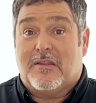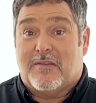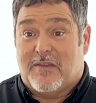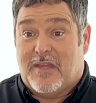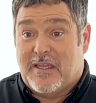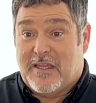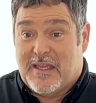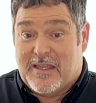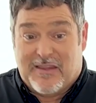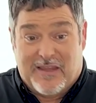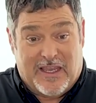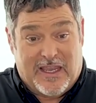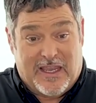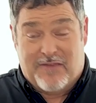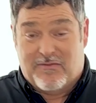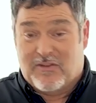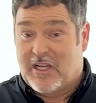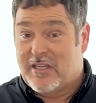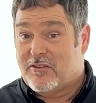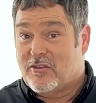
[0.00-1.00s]
they, they
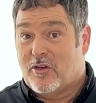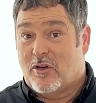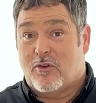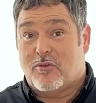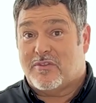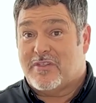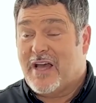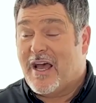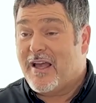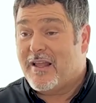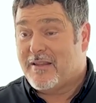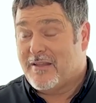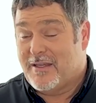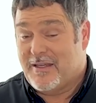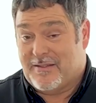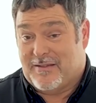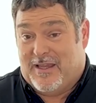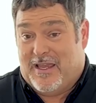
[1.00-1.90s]
like their own dialect.